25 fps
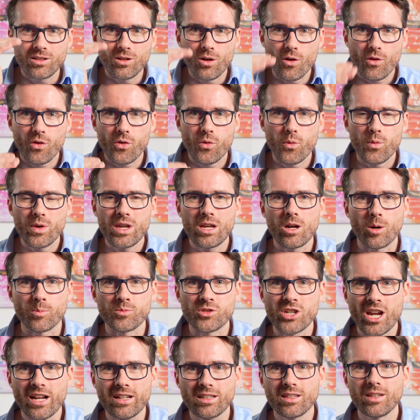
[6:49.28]
your 3
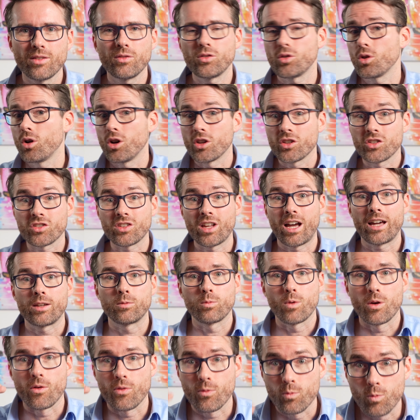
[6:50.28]
objectives or
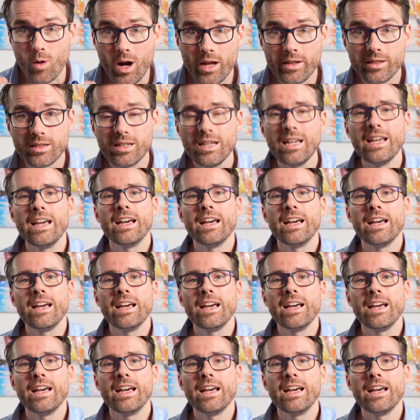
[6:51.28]
start with 1.